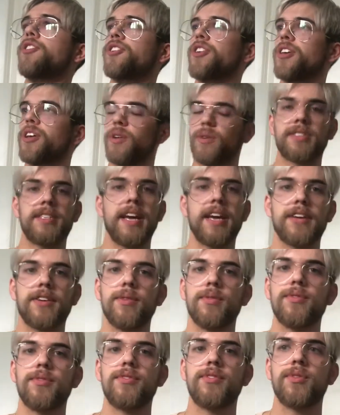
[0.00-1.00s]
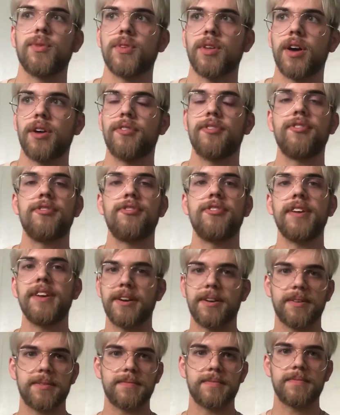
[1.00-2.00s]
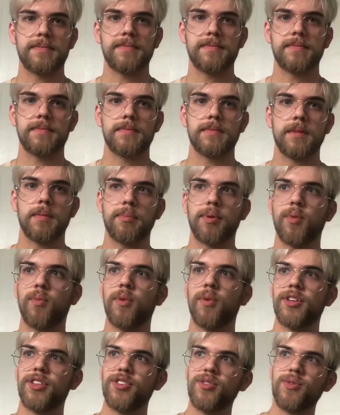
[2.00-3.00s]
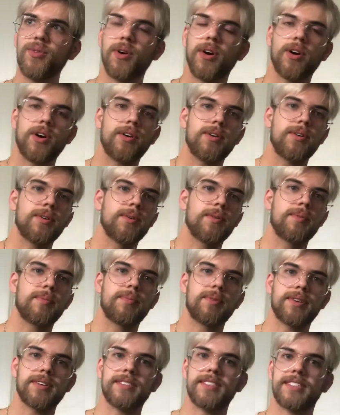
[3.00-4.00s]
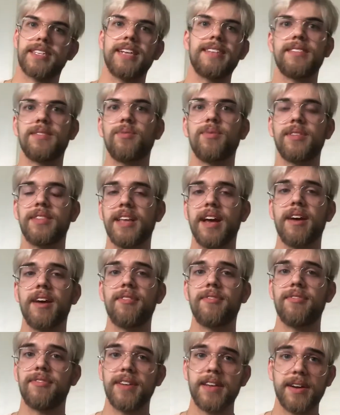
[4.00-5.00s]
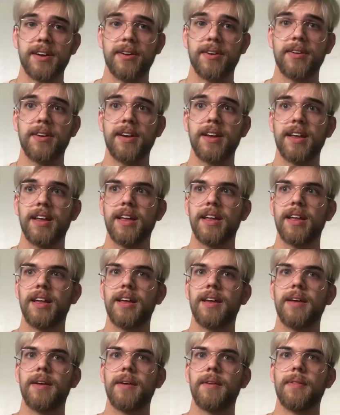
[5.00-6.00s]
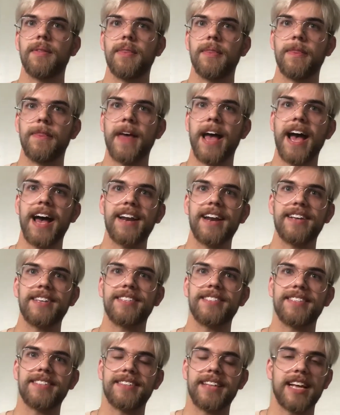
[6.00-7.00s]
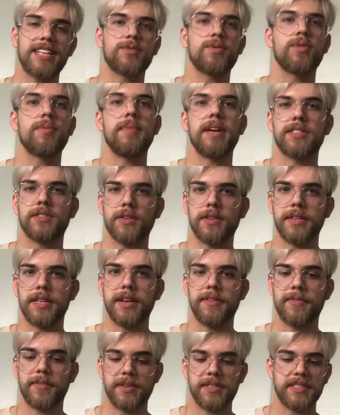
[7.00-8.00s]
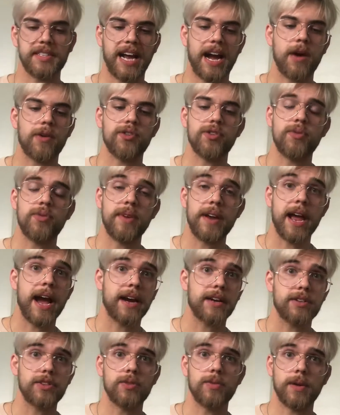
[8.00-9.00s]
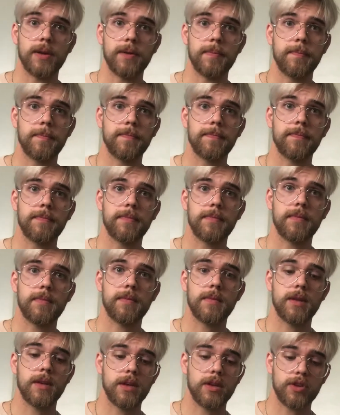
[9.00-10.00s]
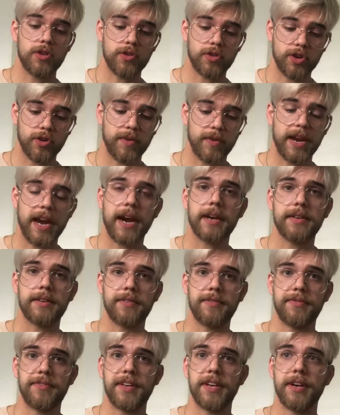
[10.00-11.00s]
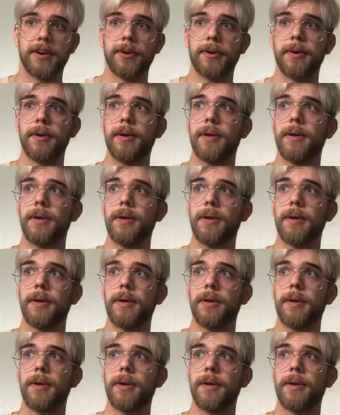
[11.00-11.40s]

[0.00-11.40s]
it'll take you to a lot of fear. But when you are presented with that fear, that's what makes all the difference, is how you react to it. You can react to fear